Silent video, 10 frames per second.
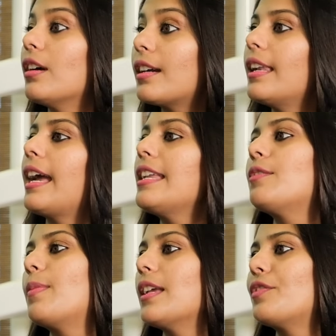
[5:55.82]
a
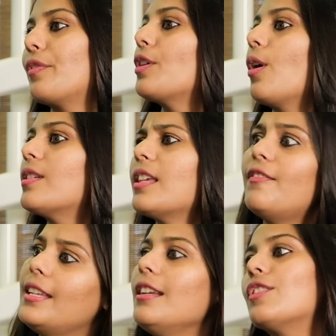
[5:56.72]
client base for
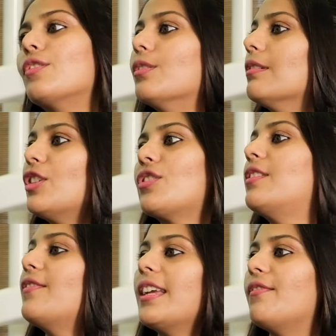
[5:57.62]
yourself, then it's good. Just
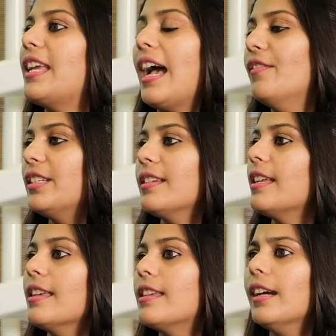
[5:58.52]
the way we have it in
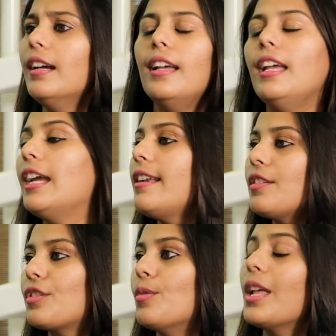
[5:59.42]
India, it
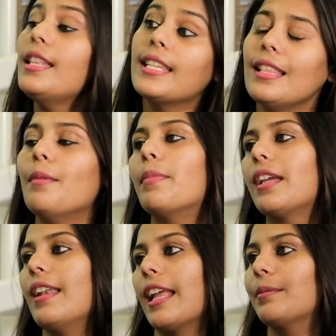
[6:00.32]
is good. It's in the
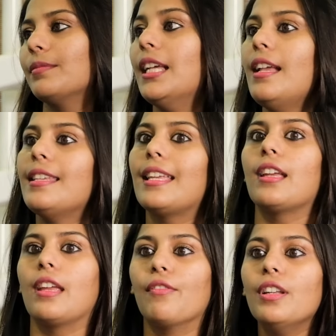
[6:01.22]
beginning. See,
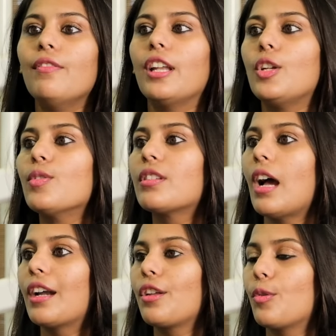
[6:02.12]
even when you
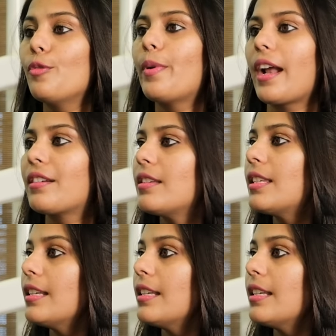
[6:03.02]
start your own practice in